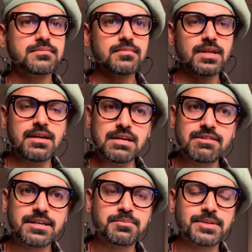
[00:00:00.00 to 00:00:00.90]
level
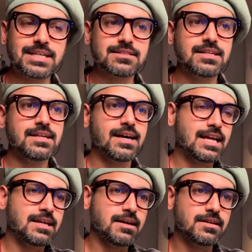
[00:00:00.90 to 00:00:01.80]
it up nicely,
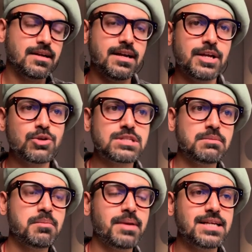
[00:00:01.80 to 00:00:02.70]
and here you see
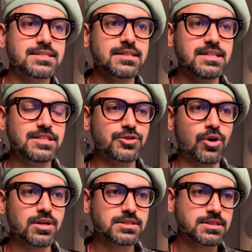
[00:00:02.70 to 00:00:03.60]
me placing these
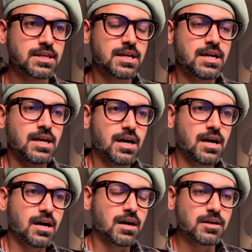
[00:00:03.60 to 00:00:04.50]
rocks
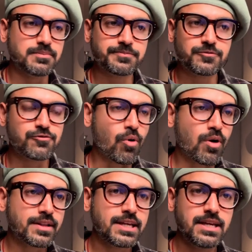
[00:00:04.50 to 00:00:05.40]
for
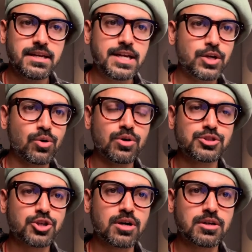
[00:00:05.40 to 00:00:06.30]
the hero
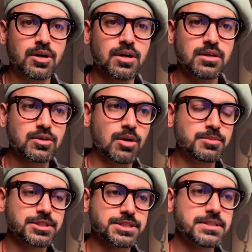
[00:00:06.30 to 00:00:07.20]
shot
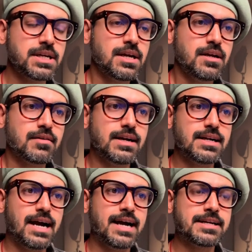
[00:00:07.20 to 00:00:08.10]
composition, right?
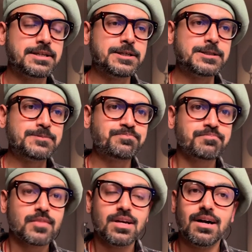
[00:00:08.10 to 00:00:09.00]
And
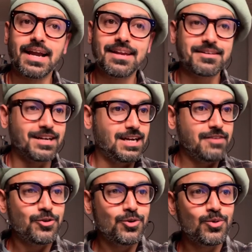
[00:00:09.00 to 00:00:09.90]
again,
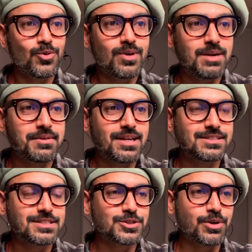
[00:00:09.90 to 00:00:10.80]
if you, I mean, I'll
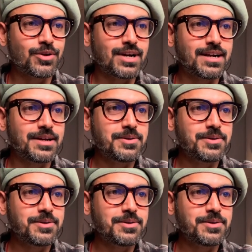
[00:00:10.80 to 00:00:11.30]
just show you right here.